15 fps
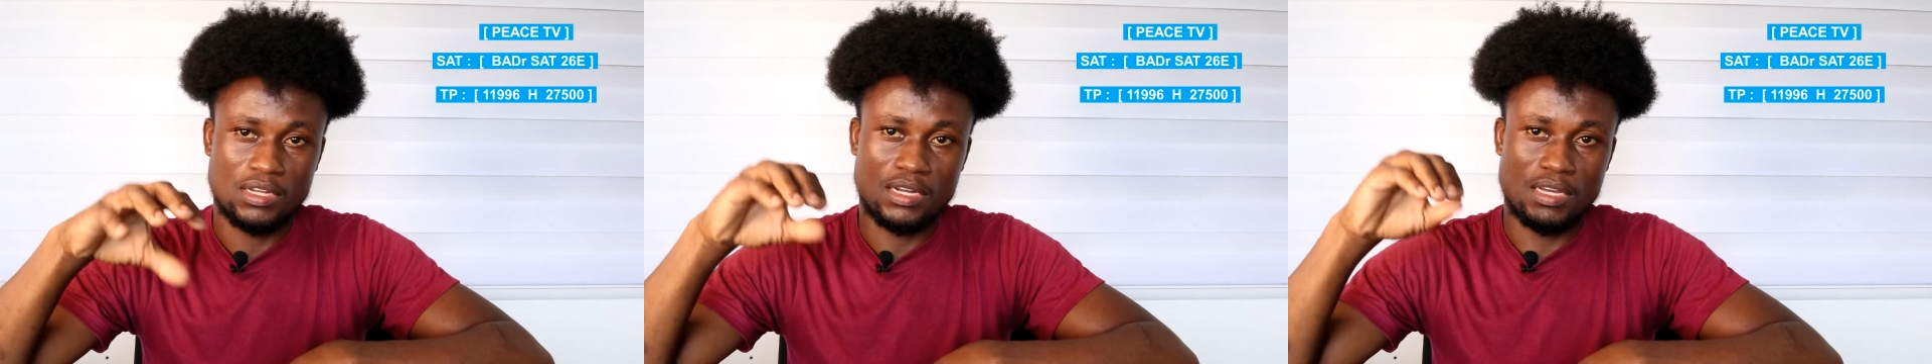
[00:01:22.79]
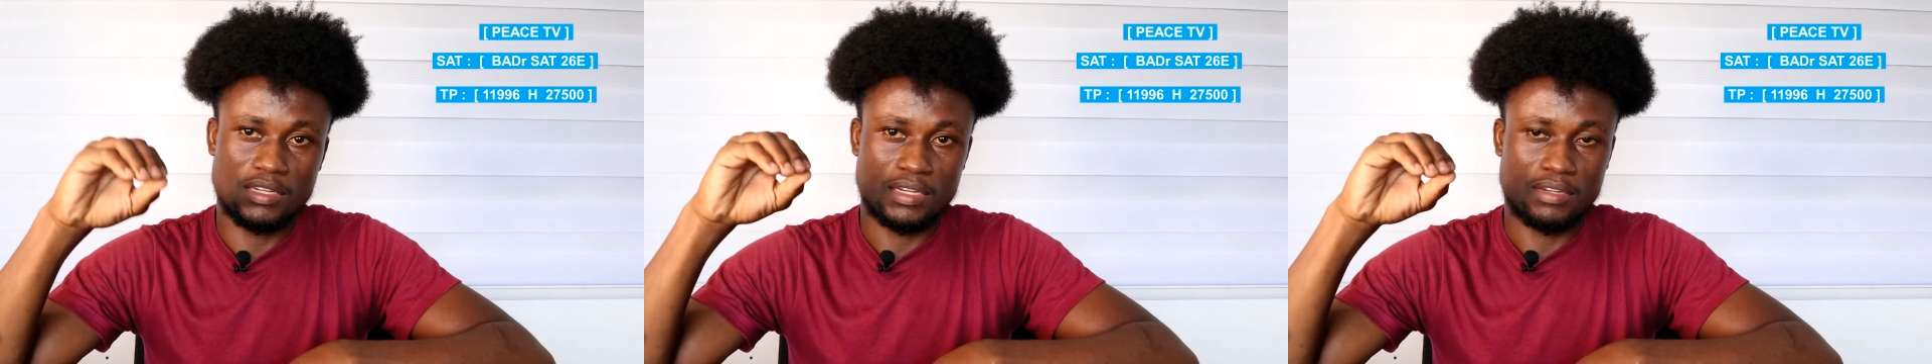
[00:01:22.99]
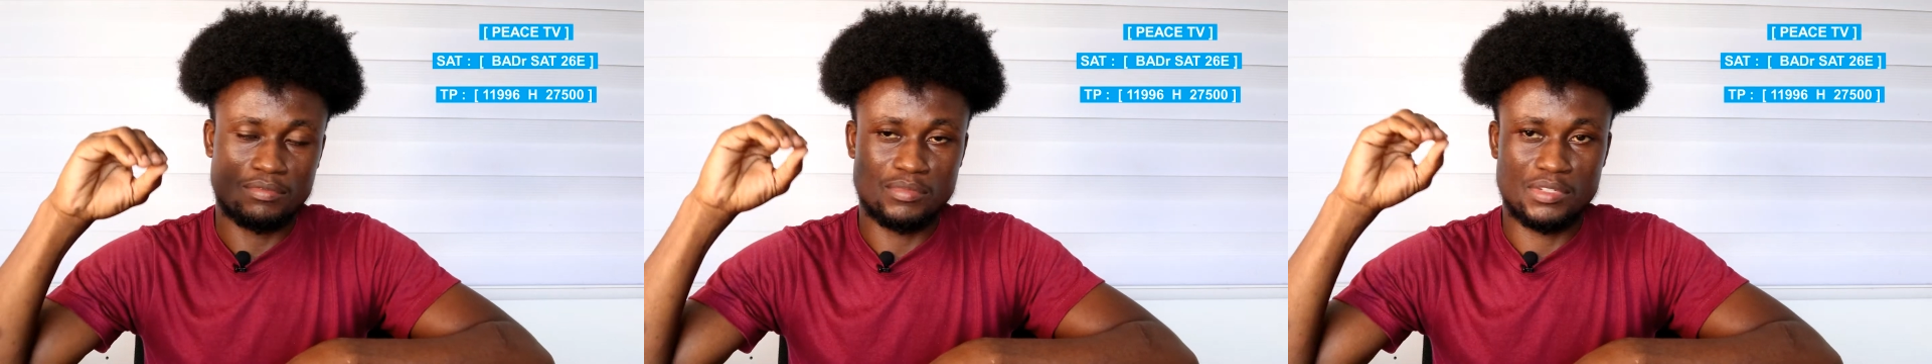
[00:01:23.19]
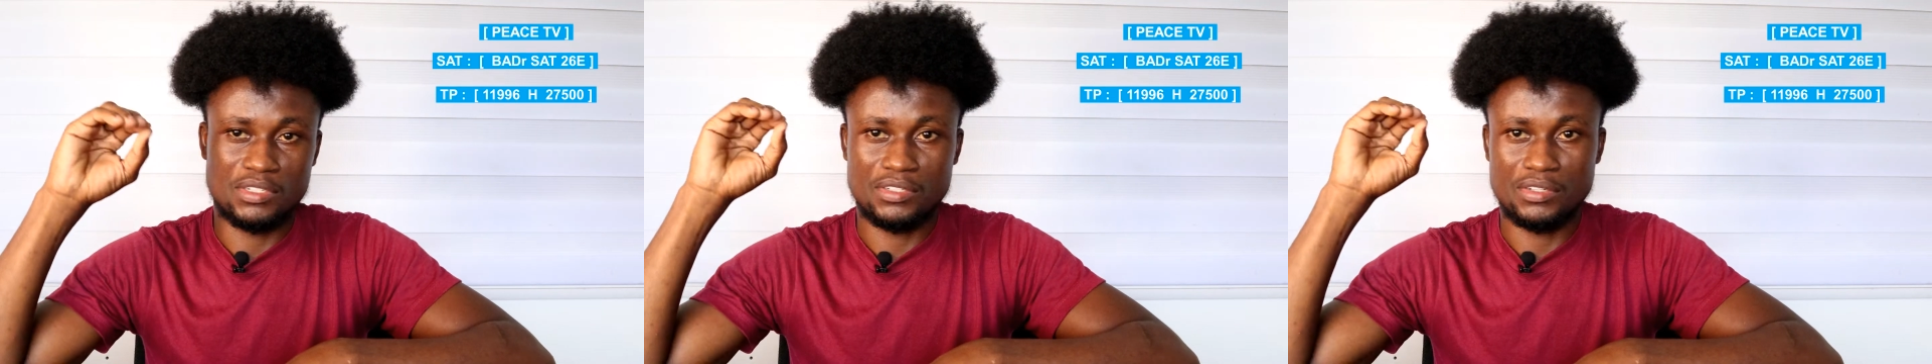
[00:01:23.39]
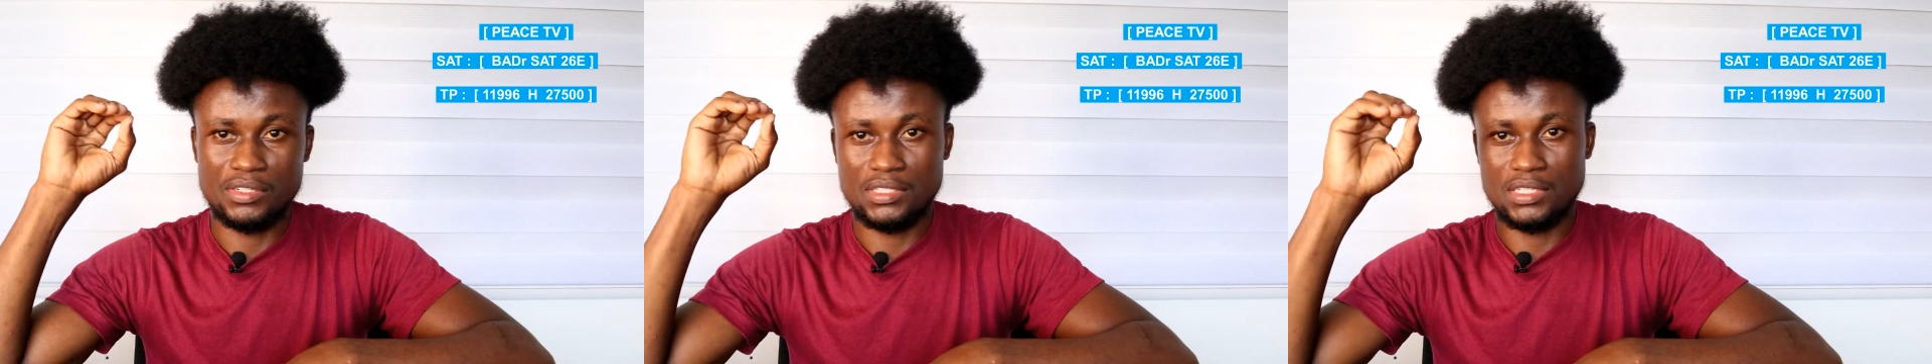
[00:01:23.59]
that has been
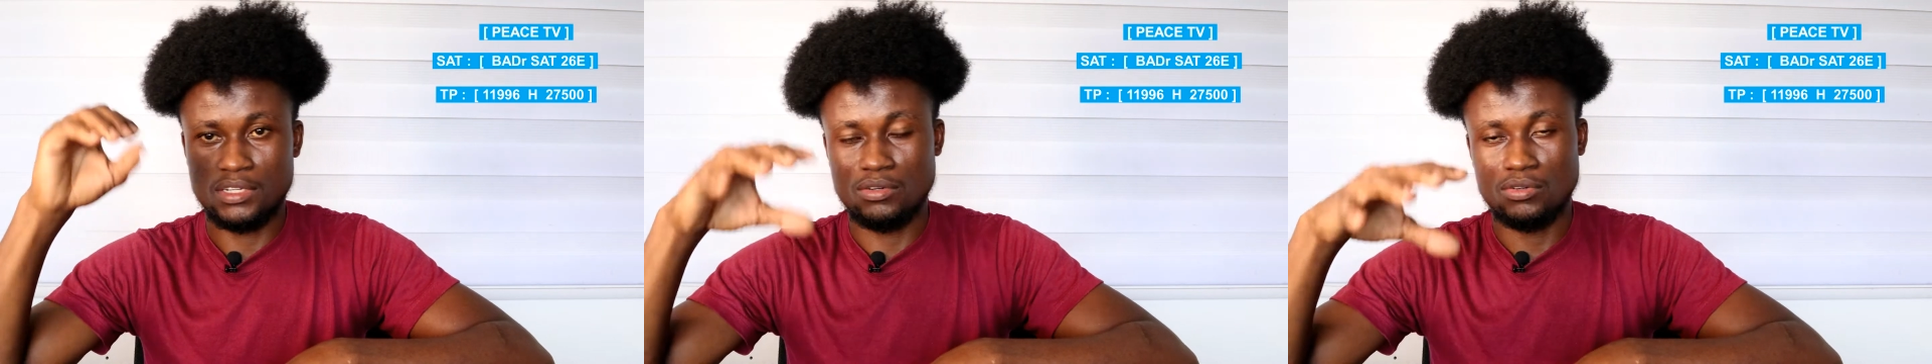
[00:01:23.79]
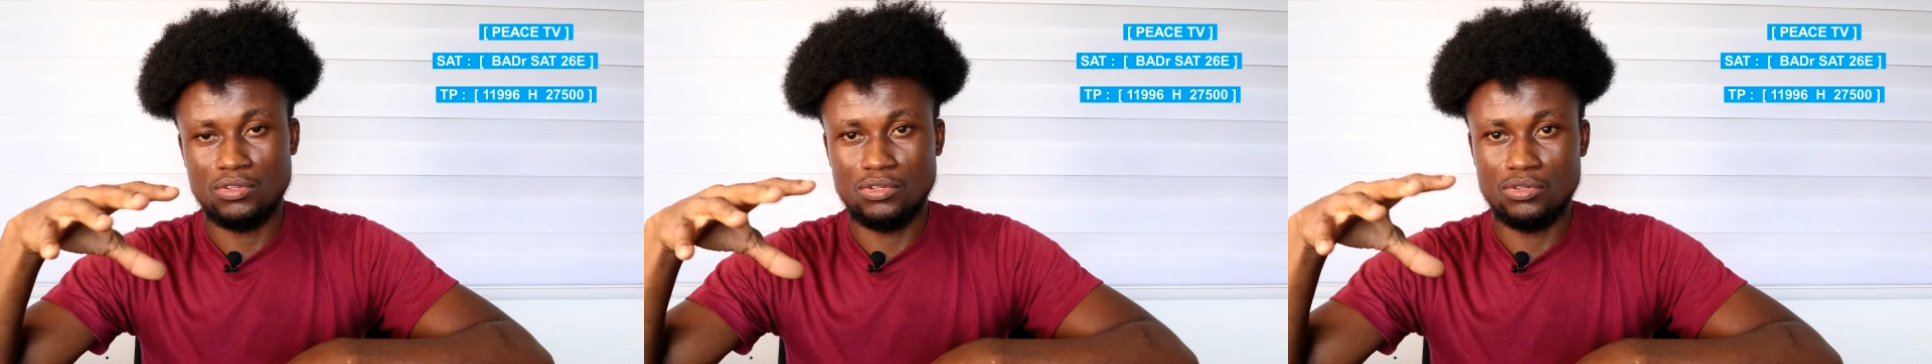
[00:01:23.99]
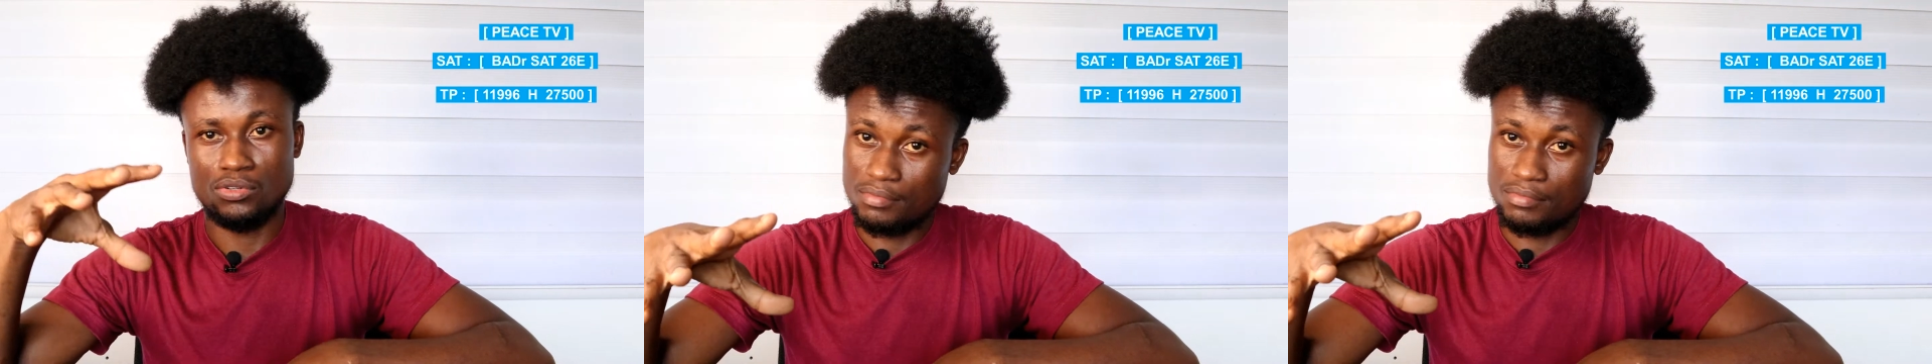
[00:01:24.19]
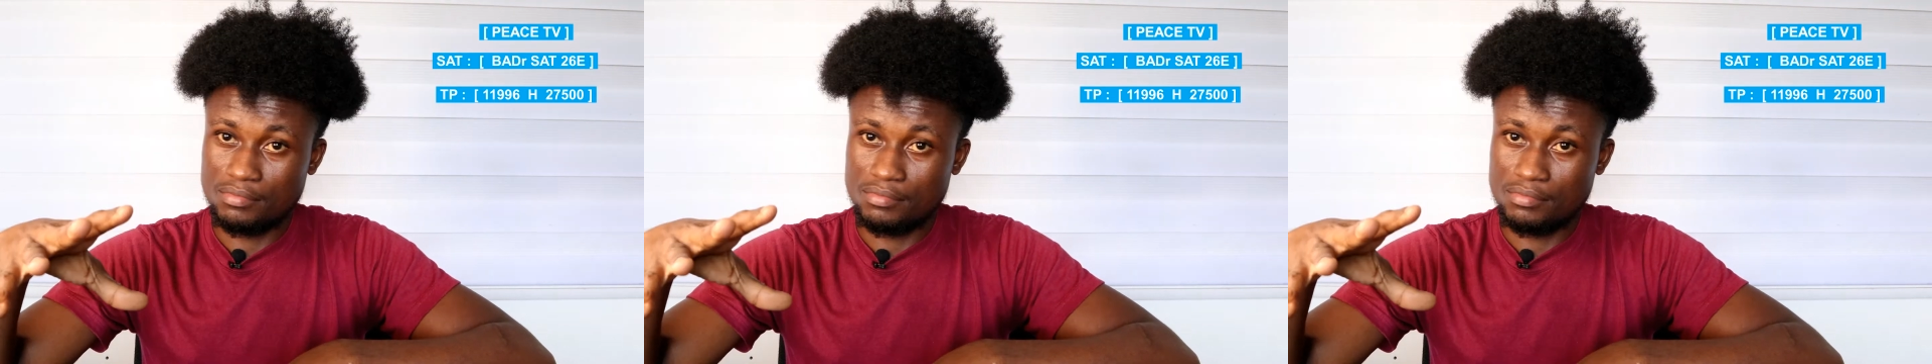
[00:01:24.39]
created on your